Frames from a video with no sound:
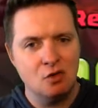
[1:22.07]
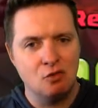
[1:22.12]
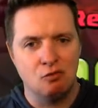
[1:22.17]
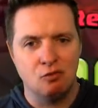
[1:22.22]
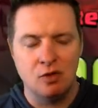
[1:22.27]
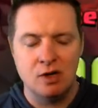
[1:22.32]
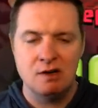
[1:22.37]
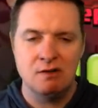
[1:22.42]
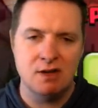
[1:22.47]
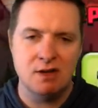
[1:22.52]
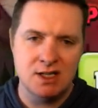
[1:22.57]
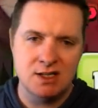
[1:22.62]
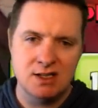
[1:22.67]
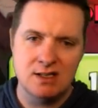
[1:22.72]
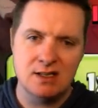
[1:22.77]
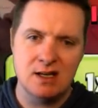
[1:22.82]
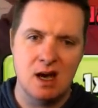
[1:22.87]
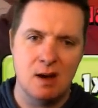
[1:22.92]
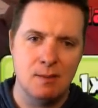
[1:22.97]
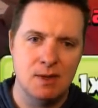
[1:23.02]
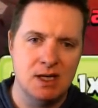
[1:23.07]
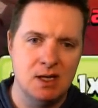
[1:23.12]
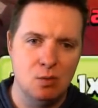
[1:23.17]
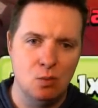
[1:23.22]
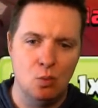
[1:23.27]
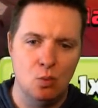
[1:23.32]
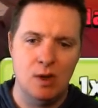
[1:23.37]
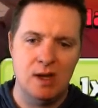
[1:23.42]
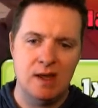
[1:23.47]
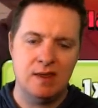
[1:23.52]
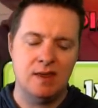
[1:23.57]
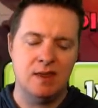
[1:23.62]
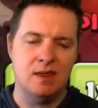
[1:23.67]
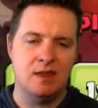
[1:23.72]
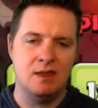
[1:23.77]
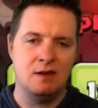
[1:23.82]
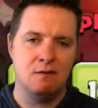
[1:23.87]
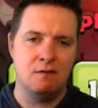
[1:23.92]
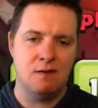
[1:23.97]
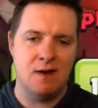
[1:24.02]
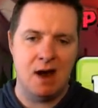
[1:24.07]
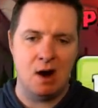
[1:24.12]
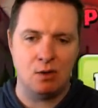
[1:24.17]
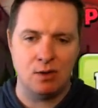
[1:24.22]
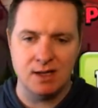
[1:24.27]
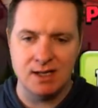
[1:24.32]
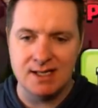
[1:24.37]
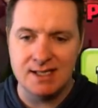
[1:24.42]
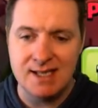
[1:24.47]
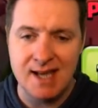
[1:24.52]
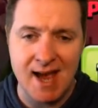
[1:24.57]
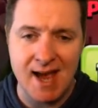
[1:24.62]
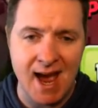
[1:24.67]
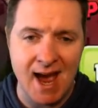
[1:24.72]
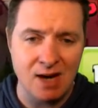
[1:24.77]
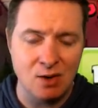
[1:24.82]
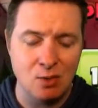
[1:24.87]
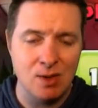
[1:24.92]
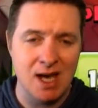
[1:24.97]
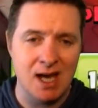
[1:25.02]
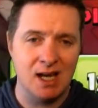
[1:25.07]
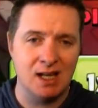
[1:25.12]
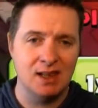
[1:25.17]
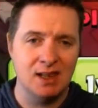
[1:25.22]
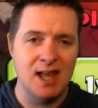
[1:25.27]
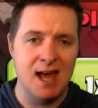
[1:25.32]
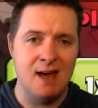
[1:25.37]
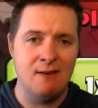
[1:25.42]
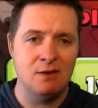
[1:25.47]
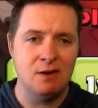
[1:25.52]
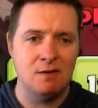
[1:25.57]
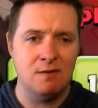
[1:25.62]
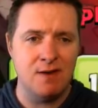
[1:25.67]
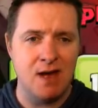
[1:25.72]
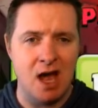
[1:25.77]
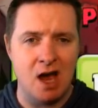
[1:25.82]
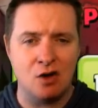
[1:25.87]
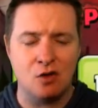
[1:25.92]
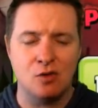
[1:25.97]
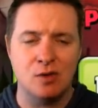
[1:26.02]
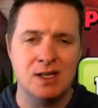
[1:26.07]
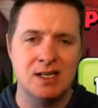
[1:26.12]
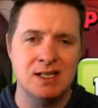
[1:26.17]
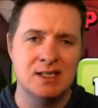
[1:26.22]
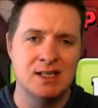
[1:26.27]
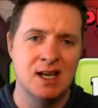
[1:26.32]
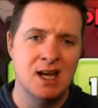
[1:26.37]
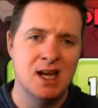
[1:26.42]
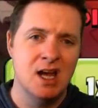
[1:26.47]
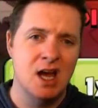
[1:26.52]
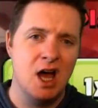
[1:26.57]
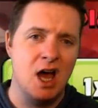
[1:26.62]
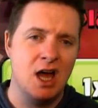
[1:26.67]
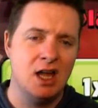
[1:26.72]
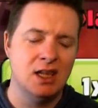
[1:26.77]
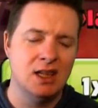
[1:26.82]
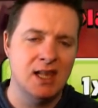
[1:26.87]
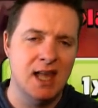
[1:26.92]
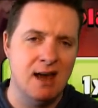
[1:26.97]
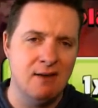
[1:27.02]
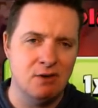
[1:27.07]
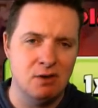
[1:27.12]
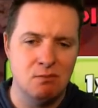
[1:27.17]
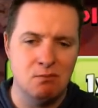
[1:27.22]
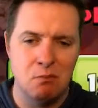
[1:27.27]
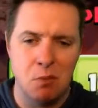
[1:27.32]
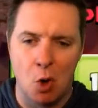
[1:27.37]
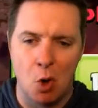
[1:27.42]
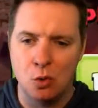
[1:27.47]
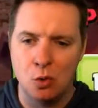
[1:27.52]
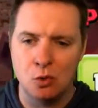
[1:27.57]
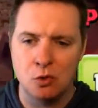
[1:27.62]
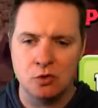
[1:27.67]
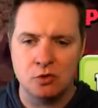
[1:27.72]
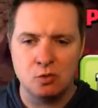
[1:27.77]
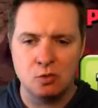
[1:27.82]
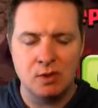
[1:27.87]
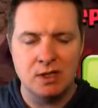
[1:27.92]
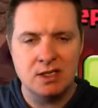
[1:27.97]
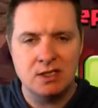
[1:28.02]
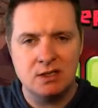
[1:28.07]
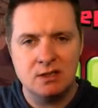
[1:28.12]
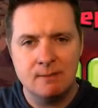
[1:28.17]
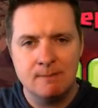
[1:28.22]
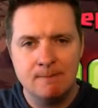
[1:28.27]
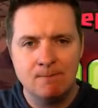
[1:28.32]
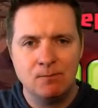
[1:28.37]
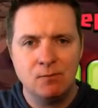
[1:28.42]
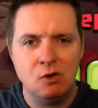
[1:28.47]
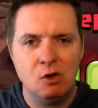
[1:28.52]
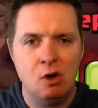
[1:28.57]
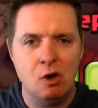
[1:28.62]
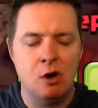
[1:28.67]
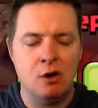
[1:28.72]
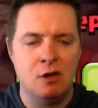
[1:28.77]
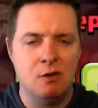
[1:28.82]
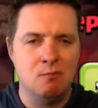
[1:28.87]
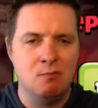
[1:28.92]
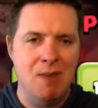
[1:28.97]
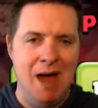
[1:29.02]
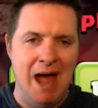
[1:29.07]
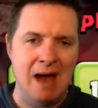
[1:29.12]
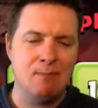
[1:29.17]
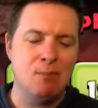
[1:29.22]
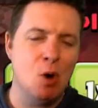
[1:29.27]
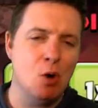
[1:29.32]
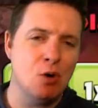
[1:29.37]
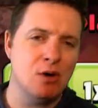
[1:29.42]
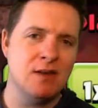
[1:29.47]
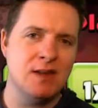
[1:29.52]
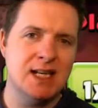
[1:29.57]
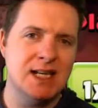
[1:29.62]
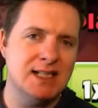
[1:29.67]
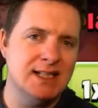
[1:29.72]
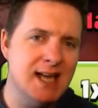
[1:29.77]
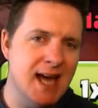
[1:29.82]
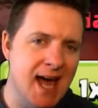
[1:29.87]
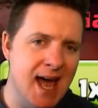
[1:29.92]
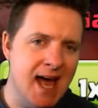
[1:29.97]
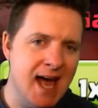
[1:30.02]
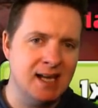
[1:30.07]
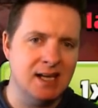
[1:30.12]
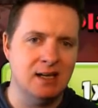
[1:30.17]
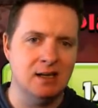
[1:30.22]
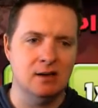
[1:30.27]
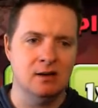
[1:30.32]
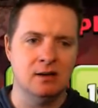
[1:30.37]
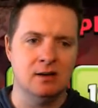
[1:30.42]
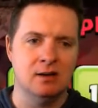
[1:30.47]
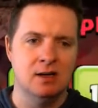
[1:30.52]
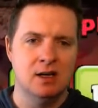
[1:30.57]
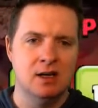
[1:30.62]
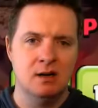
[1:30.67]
Riri, she's coming in with the Falcon attack. We got 11 Valkyries, 11 bowlers, which are the backbone of the attack here.